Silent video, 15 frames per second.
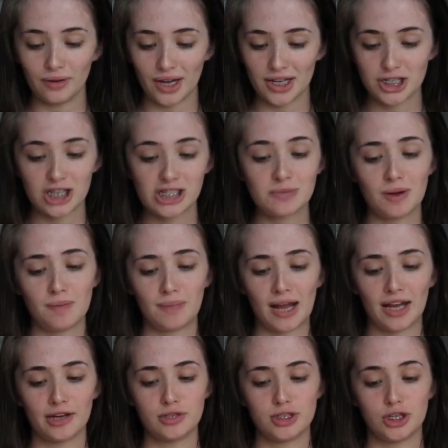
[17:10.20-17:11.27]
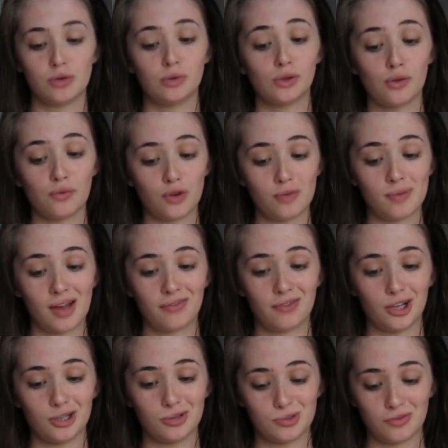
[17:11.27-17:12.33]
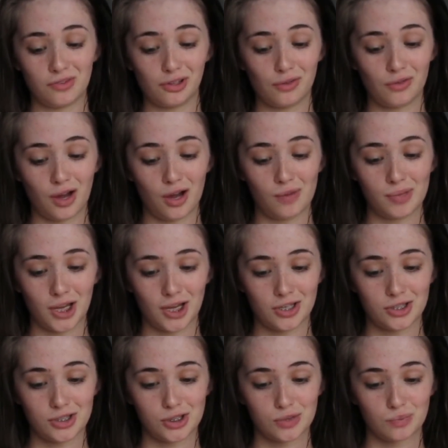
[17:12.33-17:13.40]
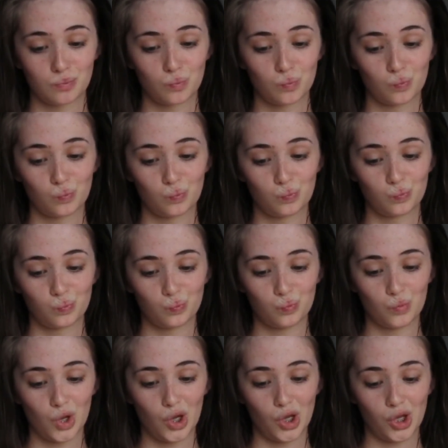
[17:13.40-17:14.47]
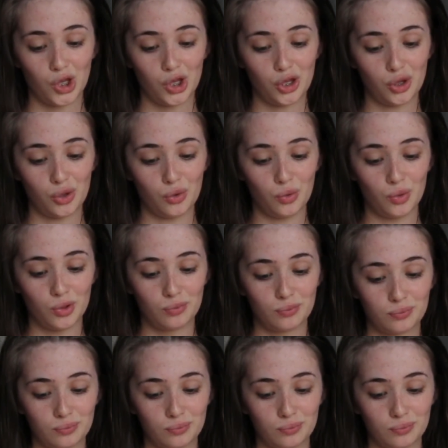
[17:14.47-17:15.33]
I changed my bio to love all my followers with a love heart because cute.